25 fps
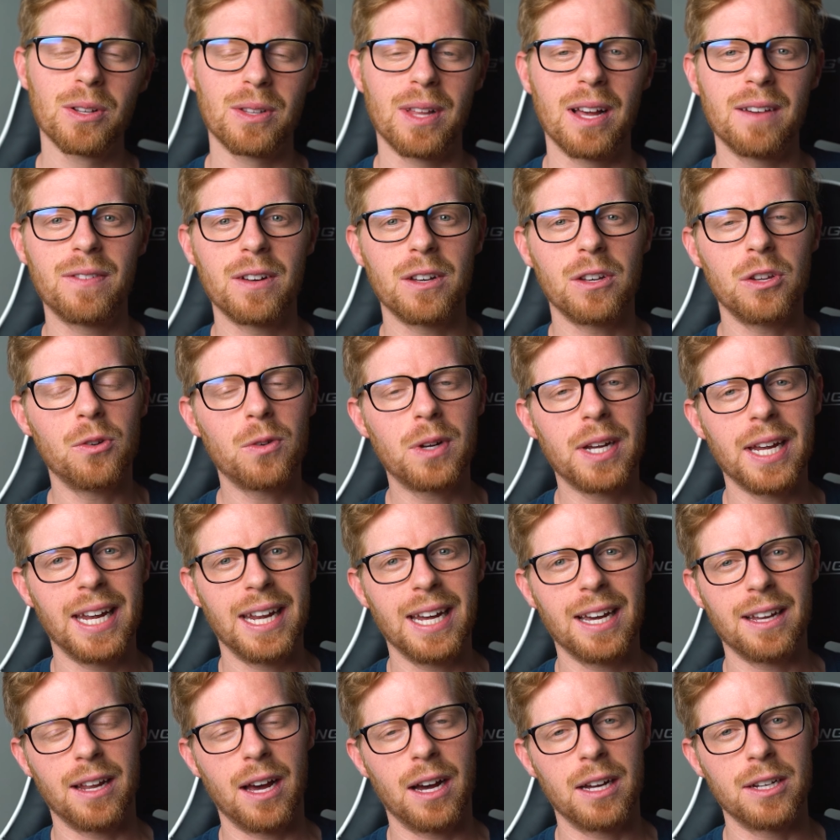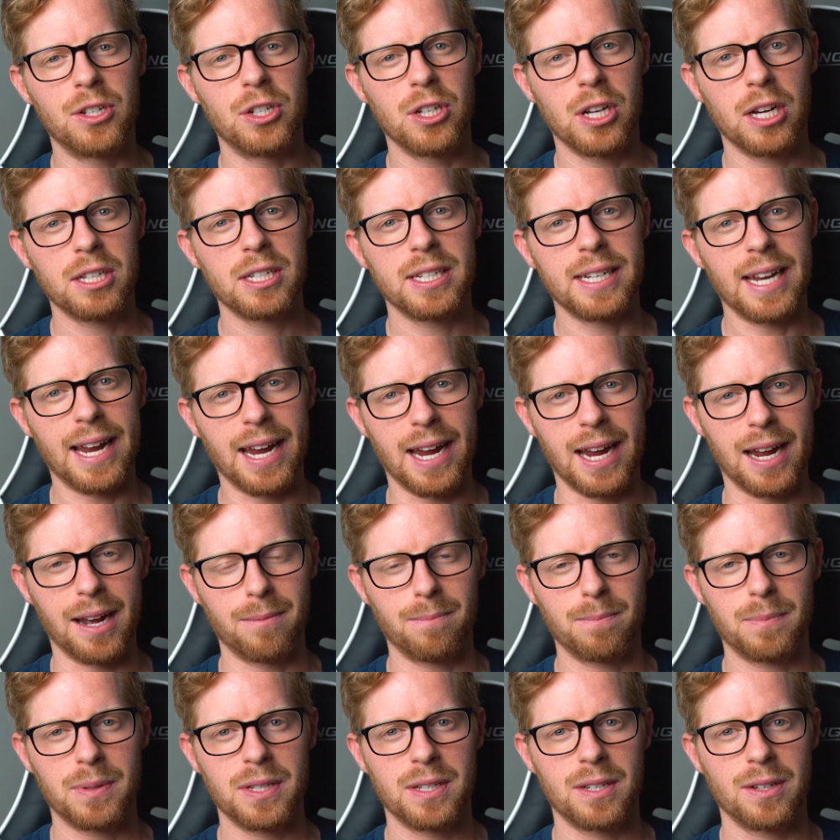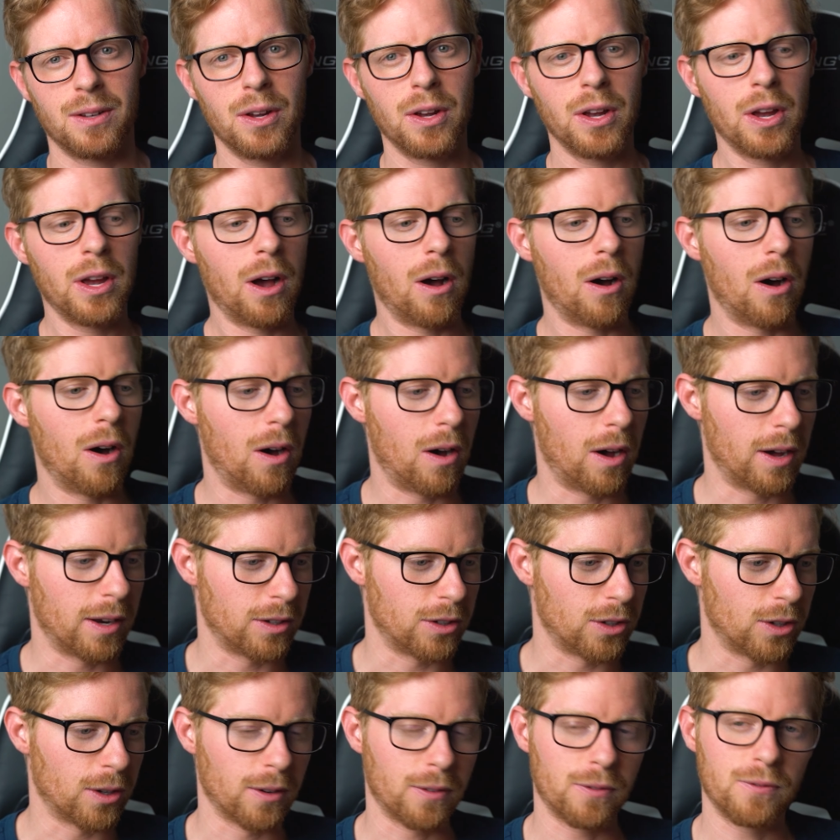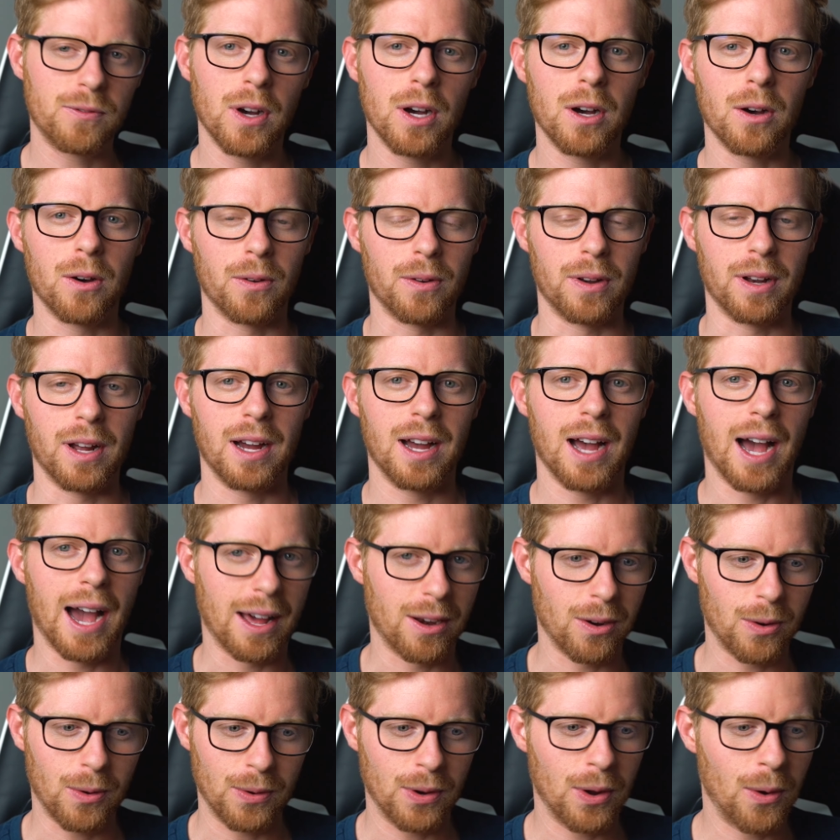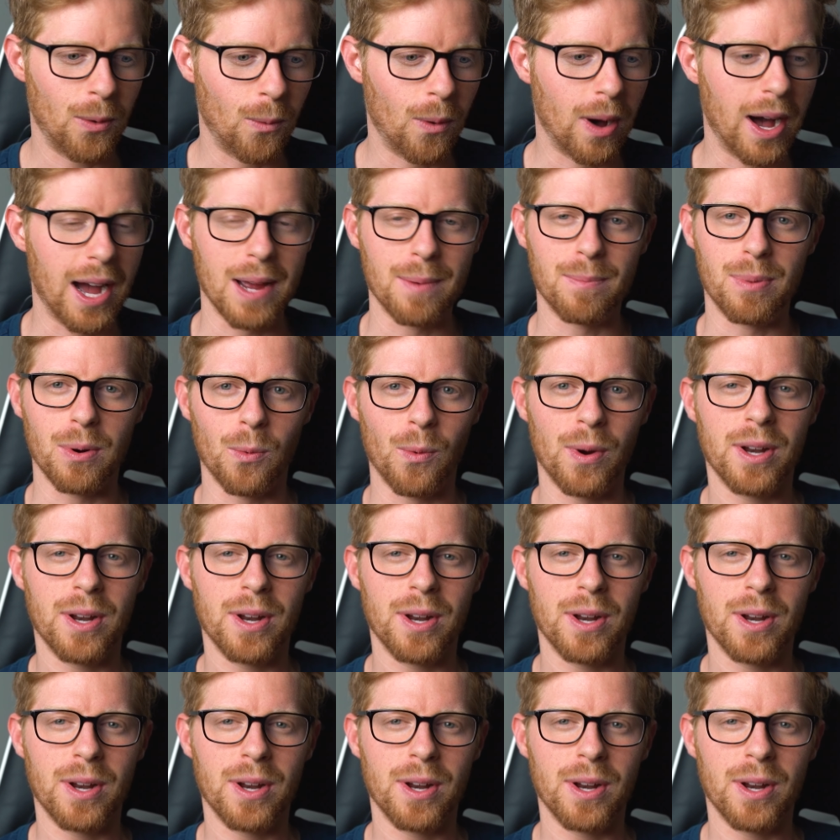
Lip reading: 11, you can't adjust amps on your phone. I don't know why, but